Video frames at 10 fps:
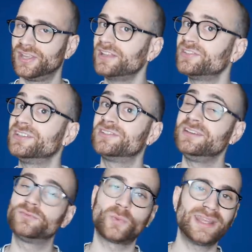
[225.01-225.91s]
Yes, he
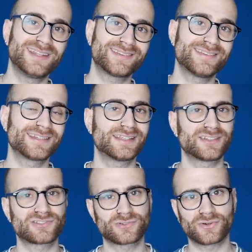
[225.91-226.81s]
sees weaknesses in
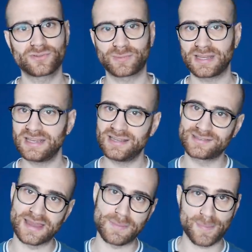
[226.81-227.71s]
the squad, but it is
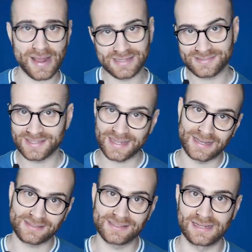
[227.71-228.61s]
a balancing
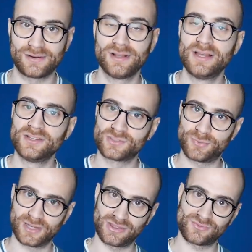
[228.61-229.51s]
act now to
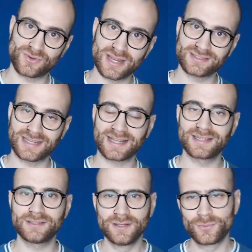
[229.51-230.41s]
bring in the right right talent,